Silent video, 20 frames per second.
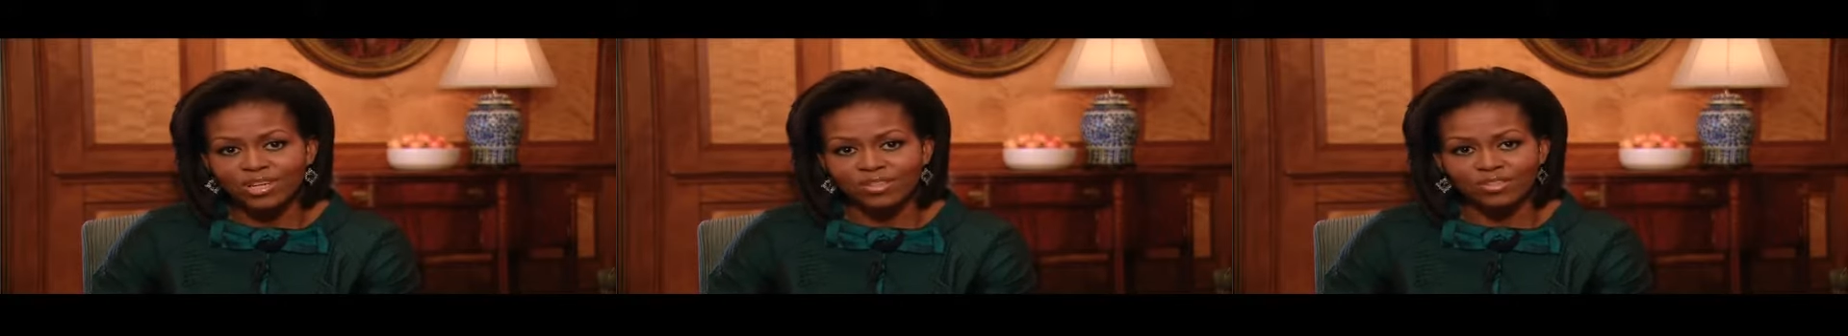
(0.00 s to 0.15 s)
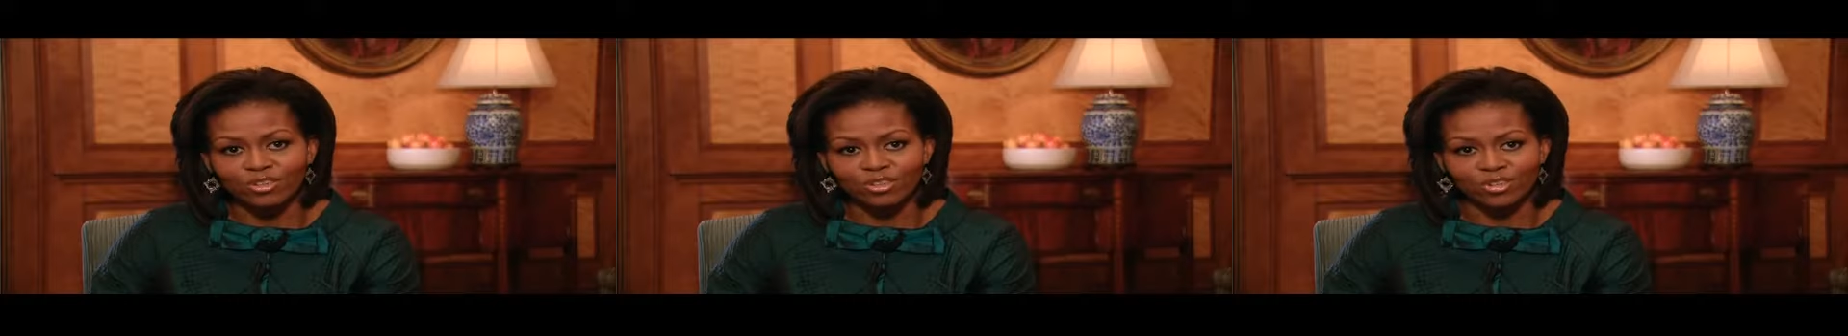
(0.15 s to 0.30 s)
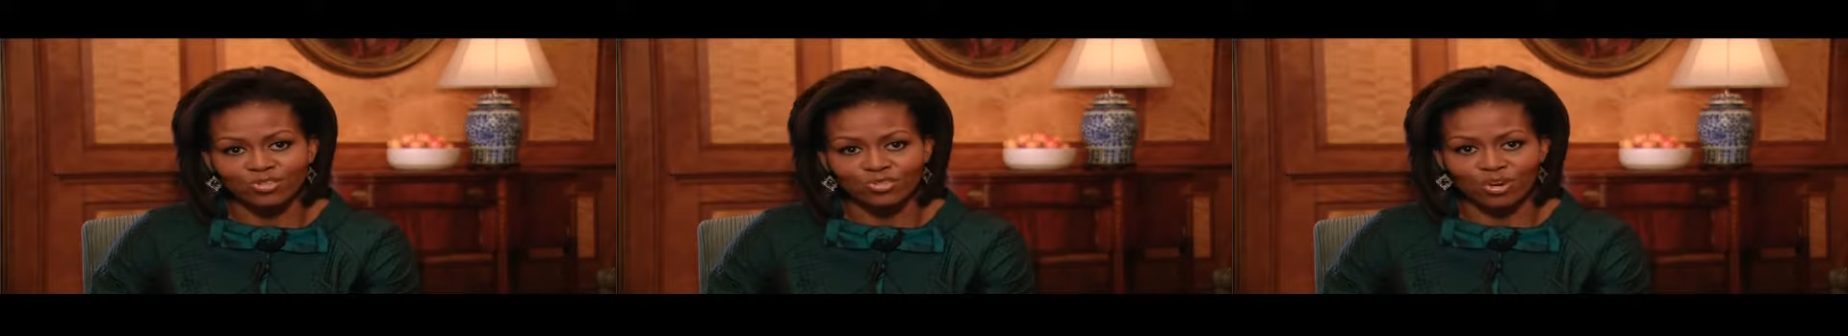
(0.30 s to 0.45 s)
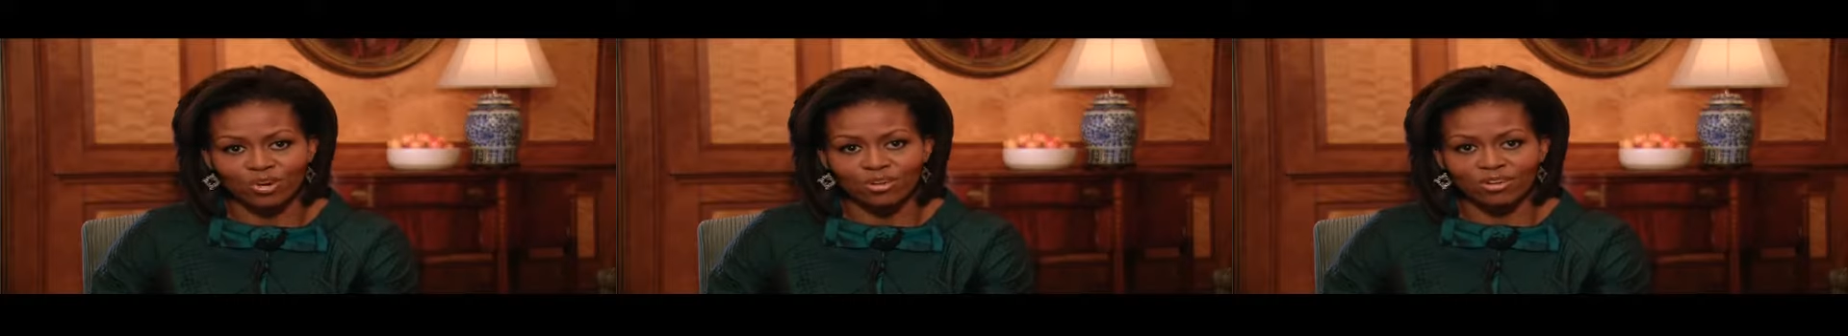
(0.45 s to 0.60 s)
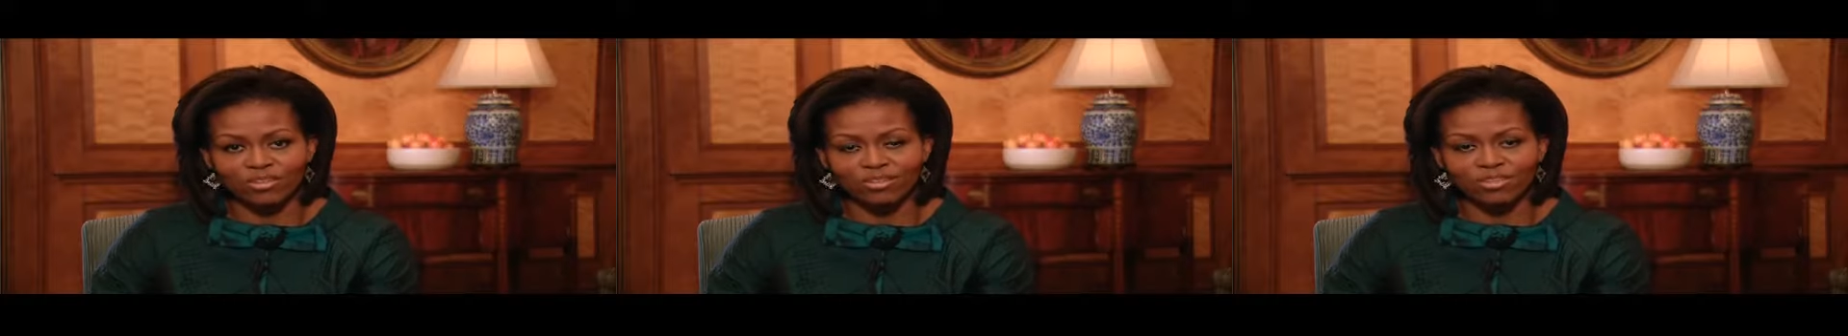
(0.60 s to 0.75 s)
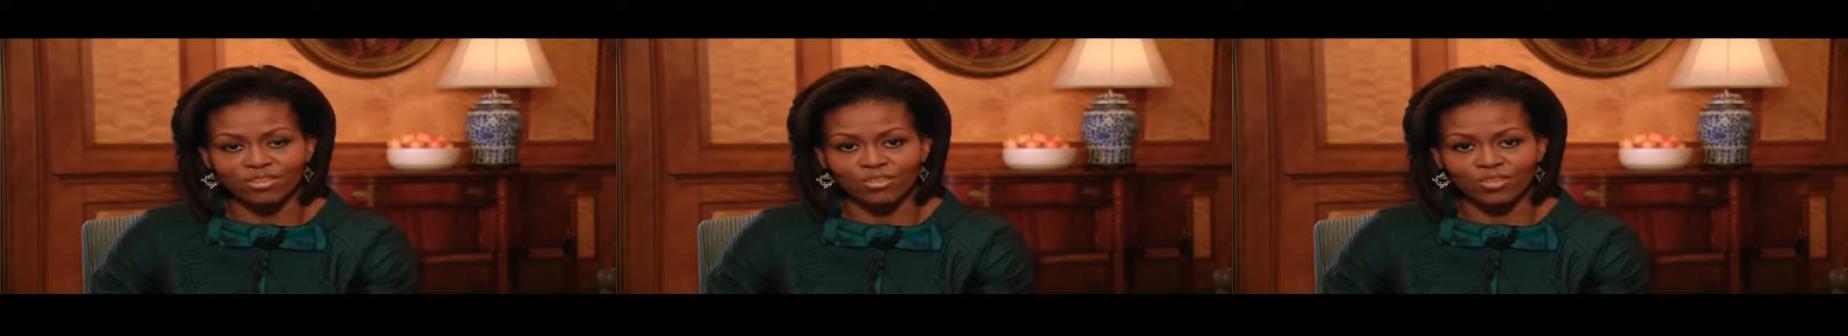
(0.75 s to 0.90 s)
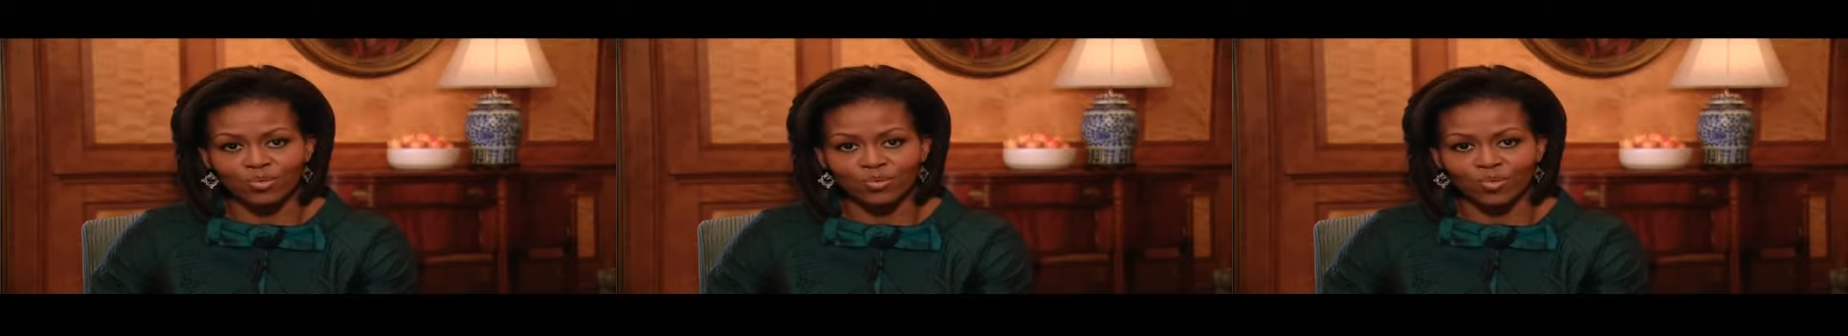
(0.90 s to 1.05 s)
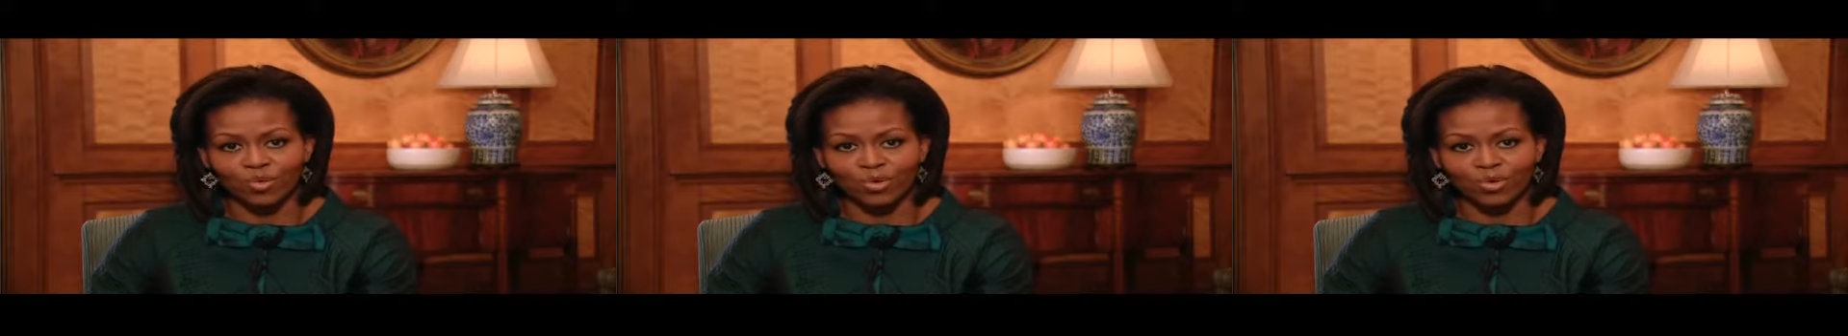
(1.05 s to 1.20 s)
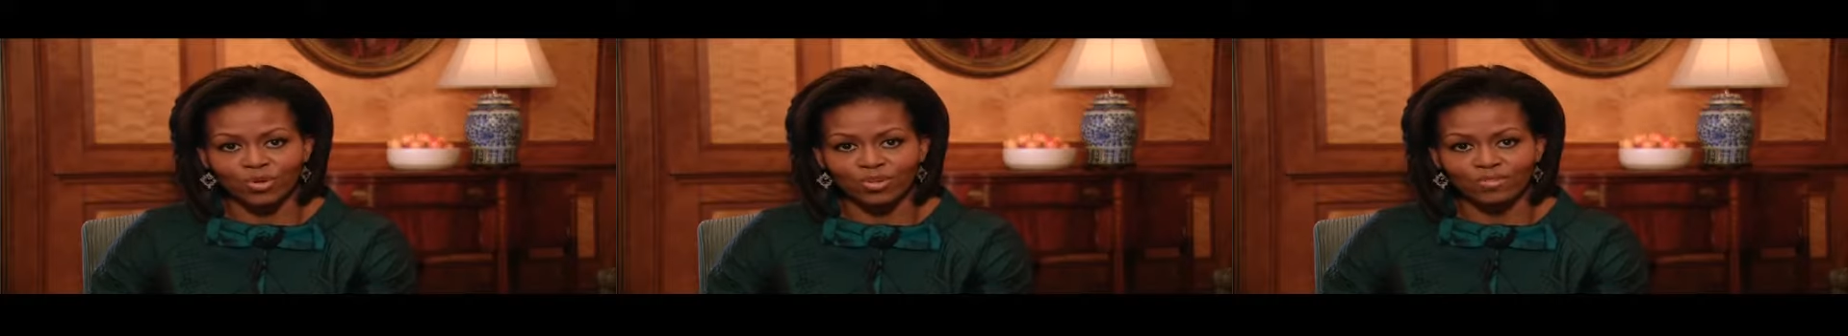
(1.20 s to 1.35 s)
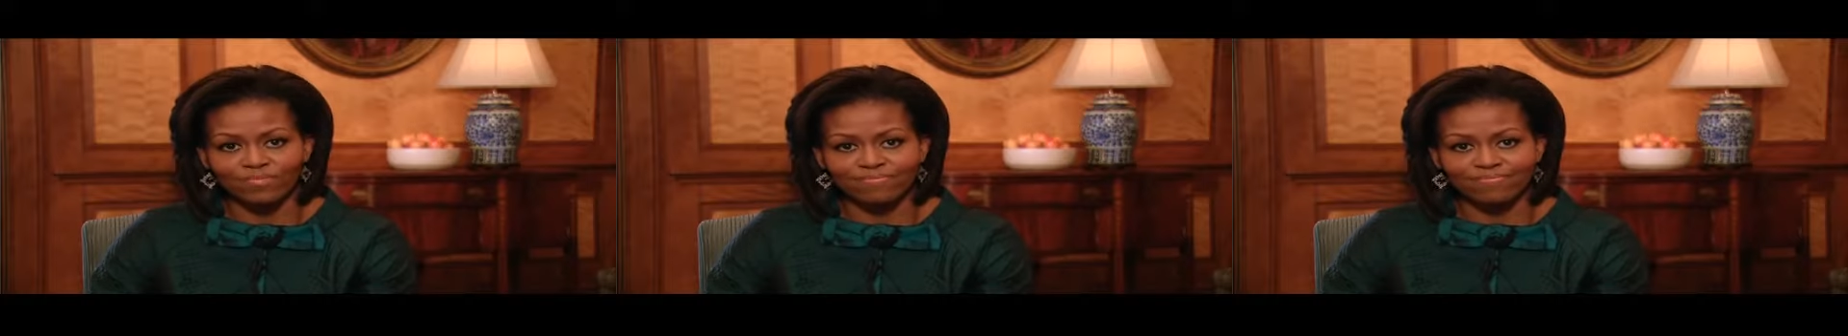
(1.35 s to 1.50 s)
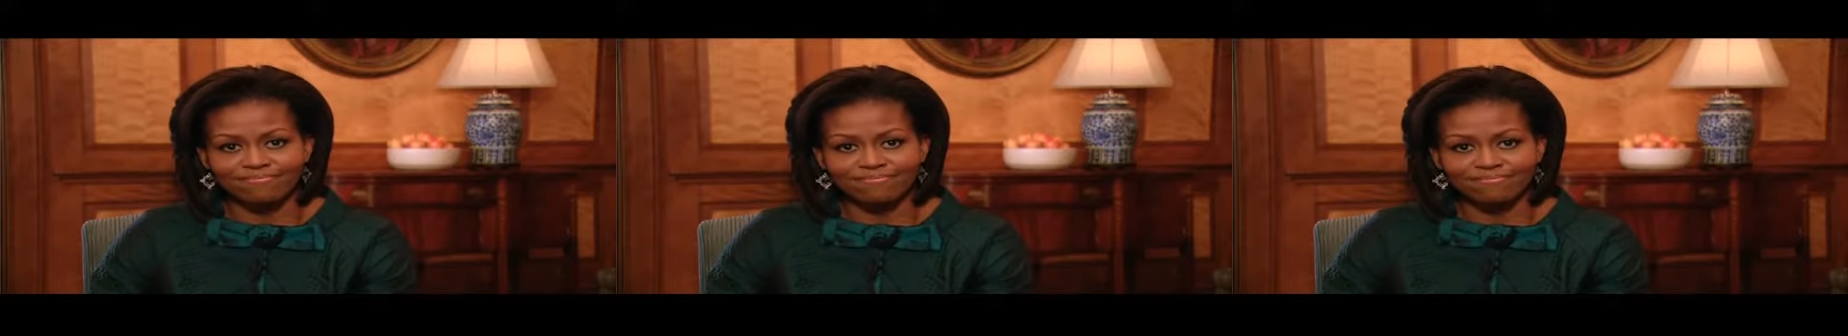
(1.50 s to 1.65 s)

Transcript: and the strongest in the world.